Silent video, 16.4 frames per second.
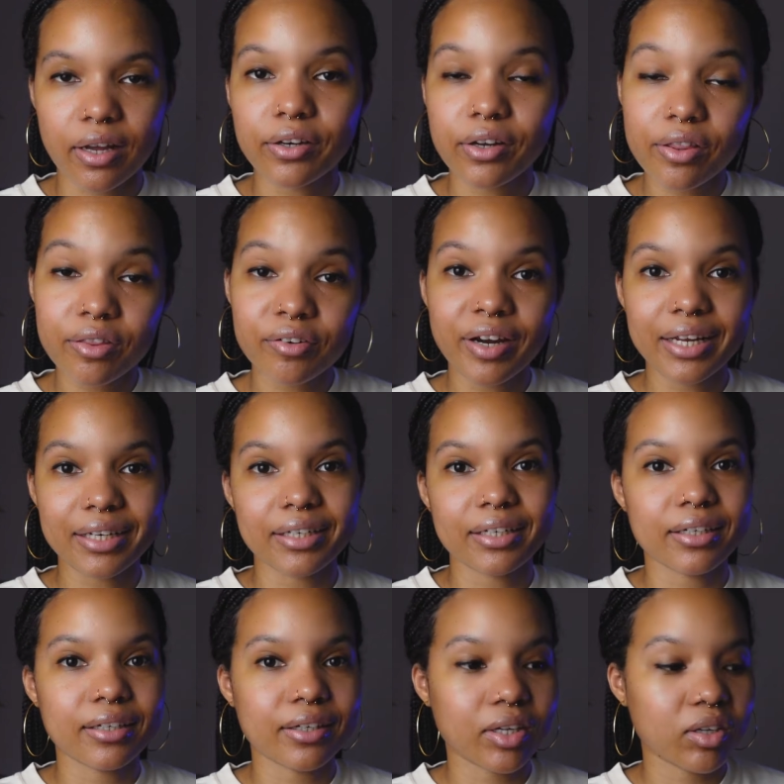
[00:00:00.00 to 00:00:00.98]
Another
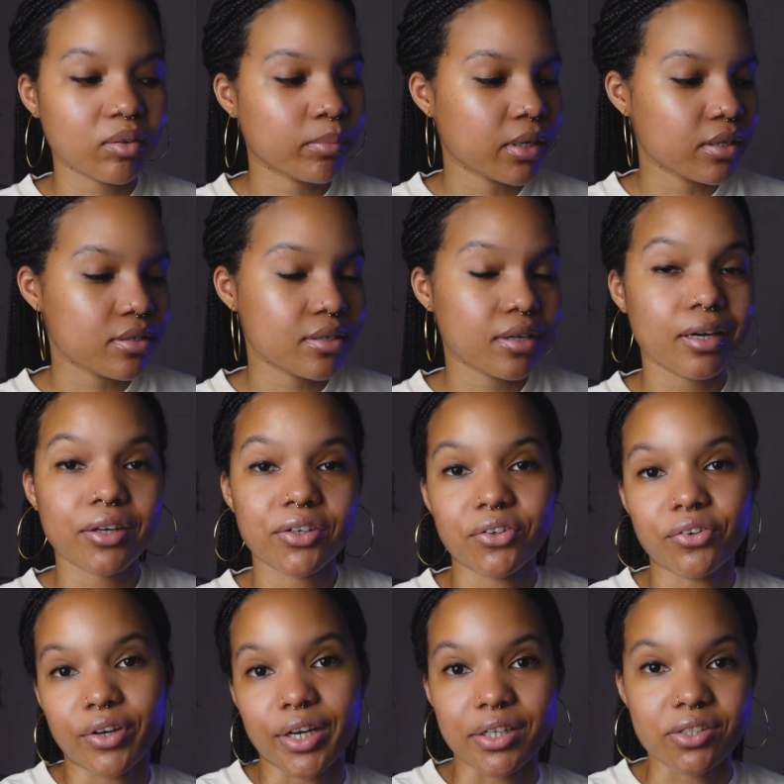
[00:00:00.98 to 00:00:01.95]
idea could be to
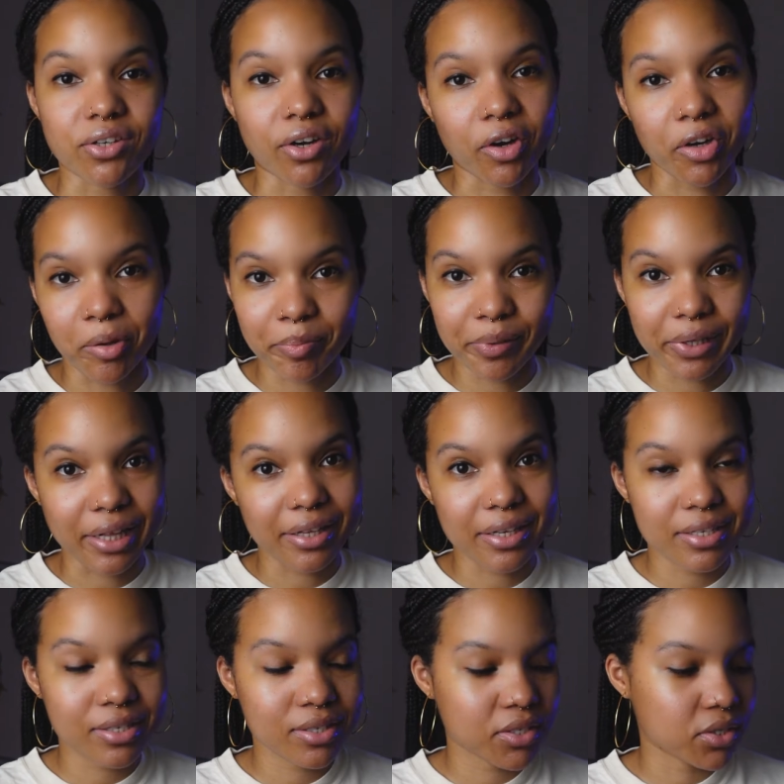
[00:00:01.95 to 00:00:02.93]
iterate on your
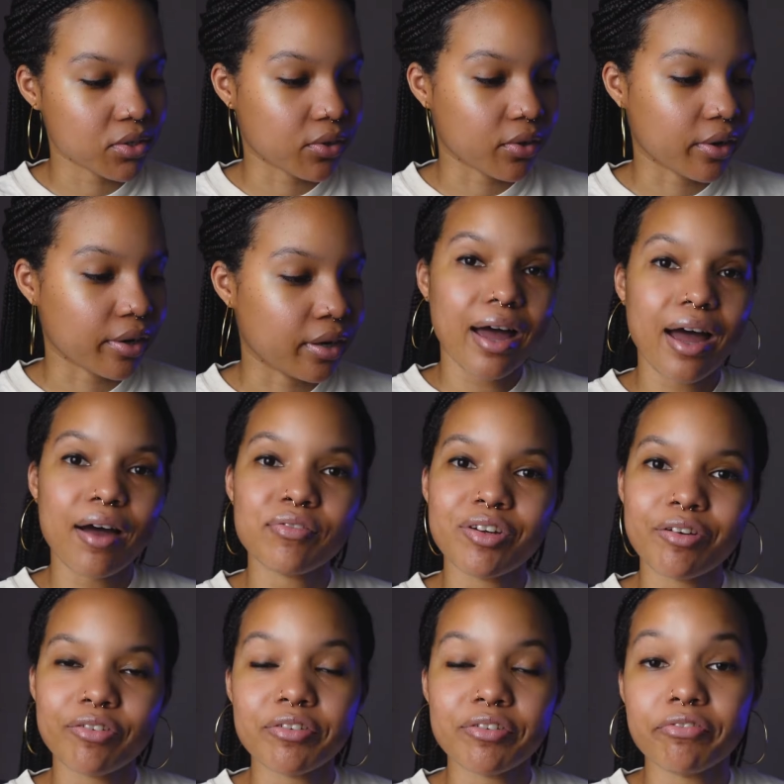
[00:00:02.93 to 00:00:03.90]
playlist or have
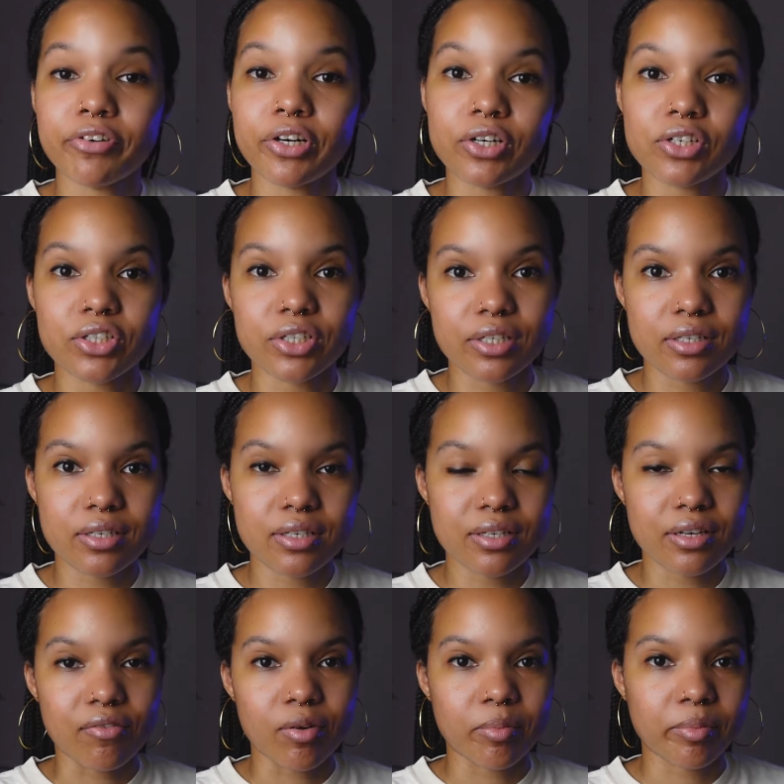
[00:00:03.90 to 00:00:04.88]
different versions
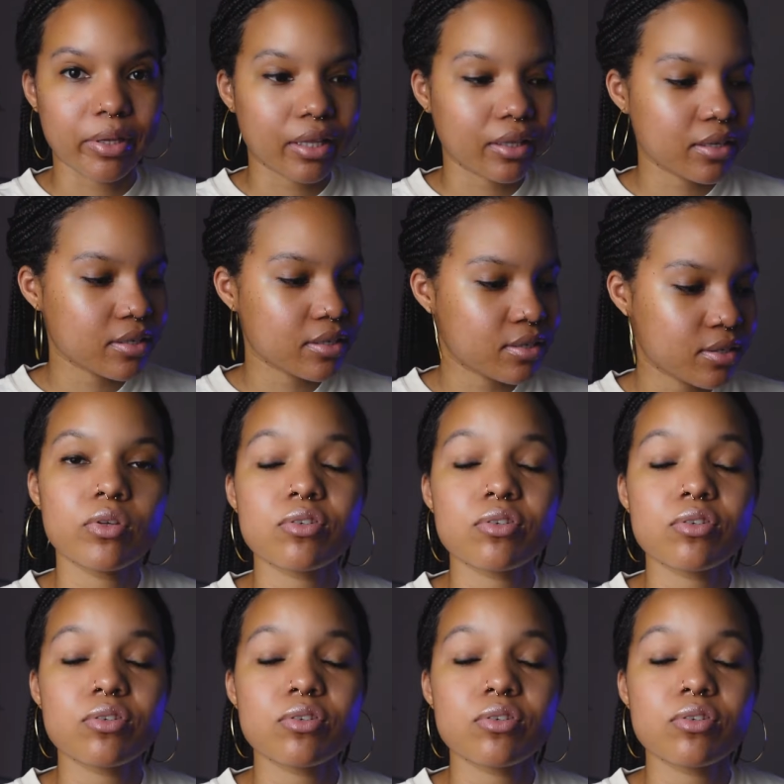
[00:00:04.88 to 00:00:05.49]
of a playlist.